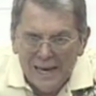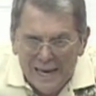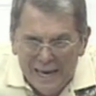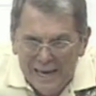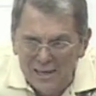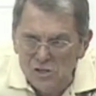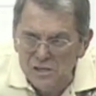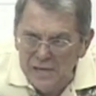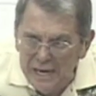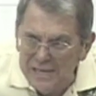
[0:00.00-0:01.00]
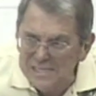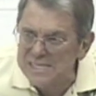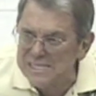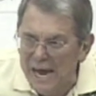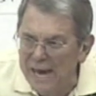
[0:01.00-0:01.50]
He is the
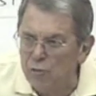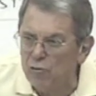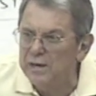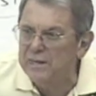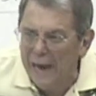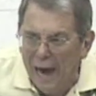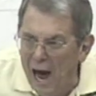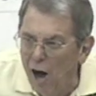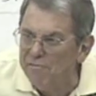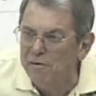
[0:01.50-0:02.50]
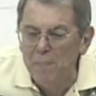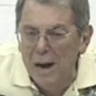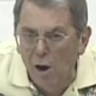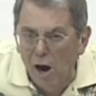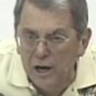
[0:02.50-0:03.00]
sacred cow of
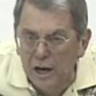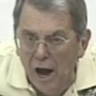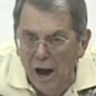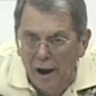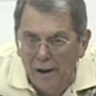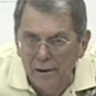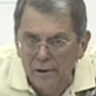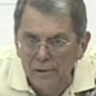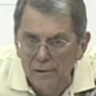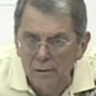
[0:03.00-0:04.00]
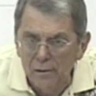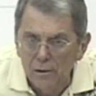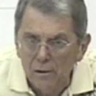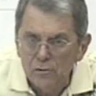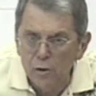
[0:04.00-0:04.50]
America.
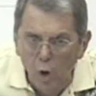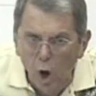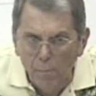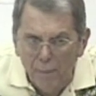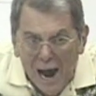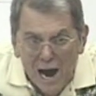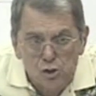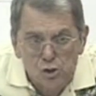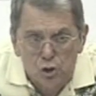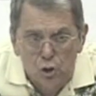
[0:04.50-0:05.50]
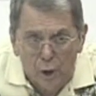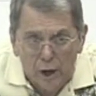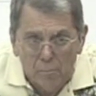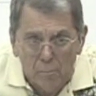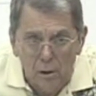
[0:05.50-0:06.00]
The world bows to
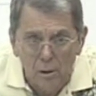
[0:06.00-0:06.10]
him.